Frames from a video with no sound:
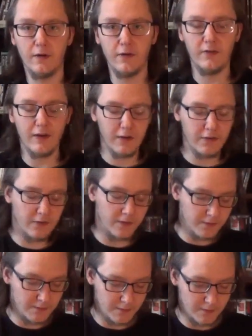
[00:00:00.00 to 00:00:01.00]
on the
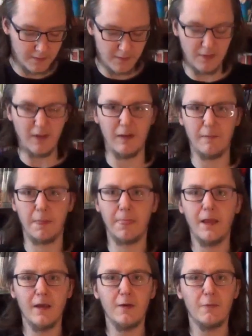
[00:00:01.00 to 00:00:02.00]
sixth.
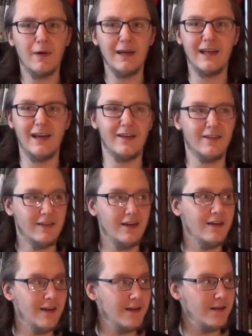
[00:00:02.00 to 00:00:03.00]
Why can't I
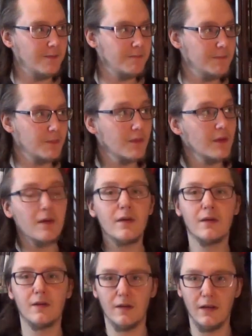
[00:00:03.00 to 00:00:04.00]
say that?
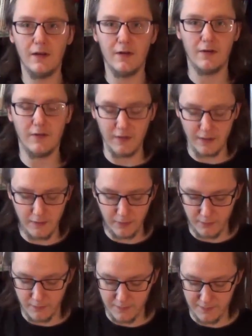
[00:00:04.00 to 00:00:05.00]
Later on the
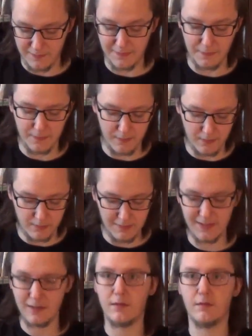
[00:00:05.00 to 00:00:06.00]

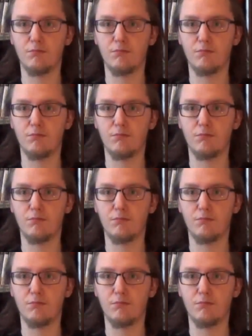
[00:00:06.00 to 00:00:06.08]
sixth.